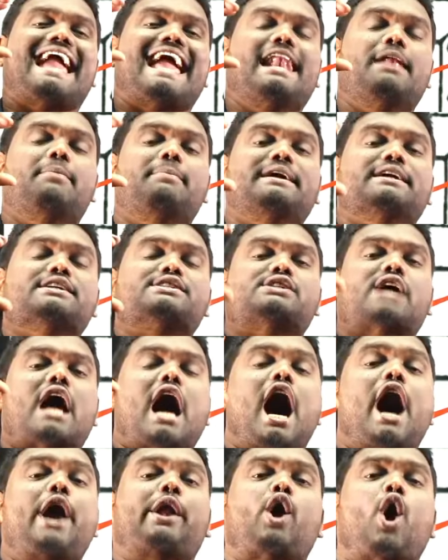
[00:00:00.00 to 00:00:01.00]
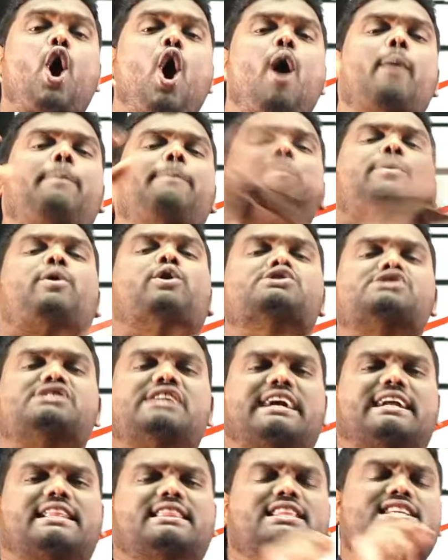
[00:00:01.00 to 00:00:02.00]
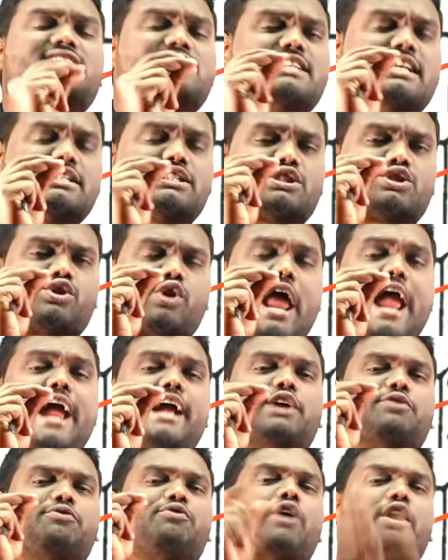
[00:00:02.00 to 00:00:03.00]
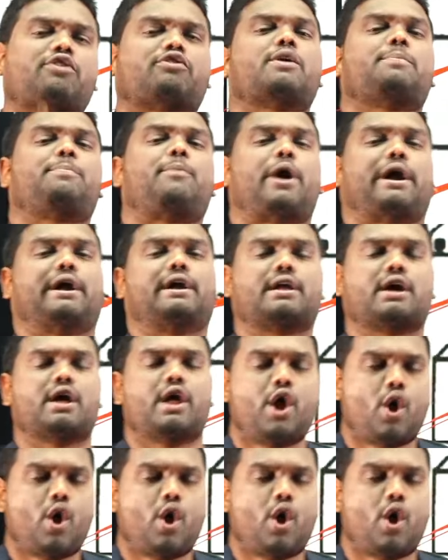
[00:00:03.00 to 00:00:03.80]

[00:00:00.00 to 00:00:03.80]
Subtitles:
elements are opposite. This is a straightforward point.